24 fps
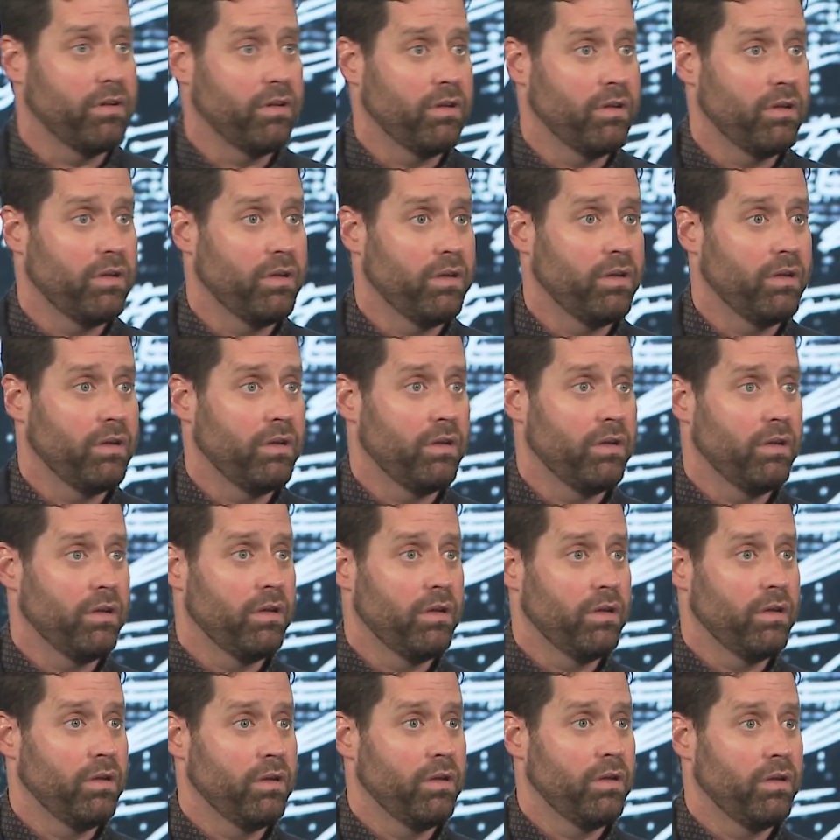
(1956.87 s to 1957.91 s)

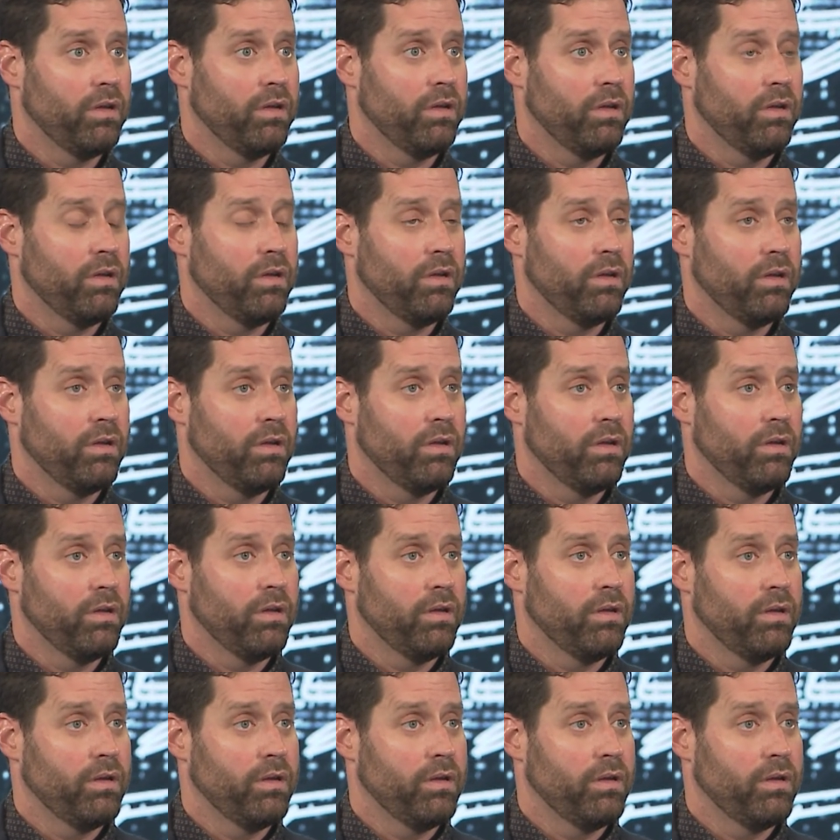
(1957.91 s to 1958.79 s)
(no one is talking)